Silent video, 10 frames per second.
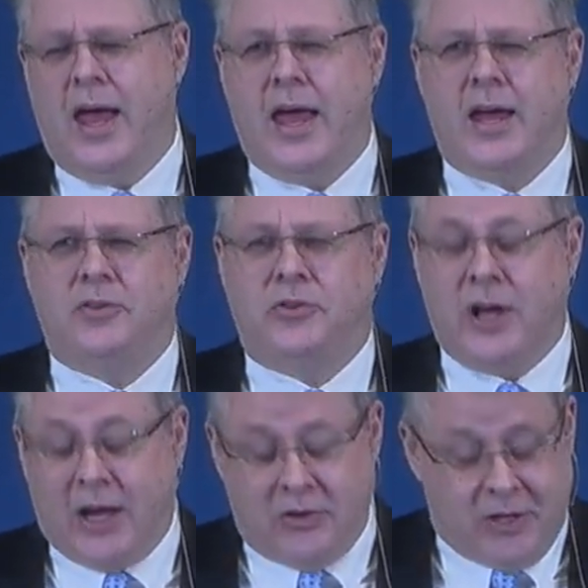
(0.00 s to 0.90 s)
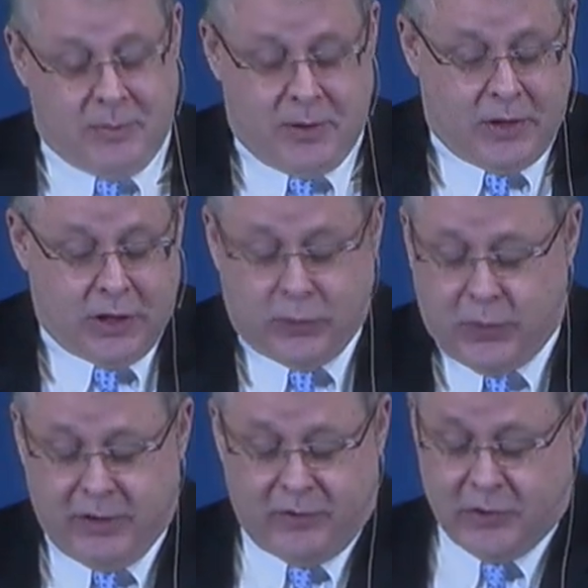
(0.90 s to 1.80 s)
And 2 Timothy
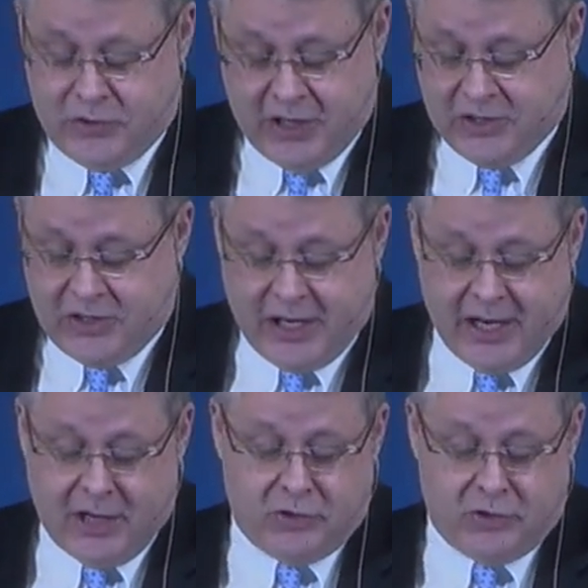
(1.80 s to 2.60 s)
3, verse 16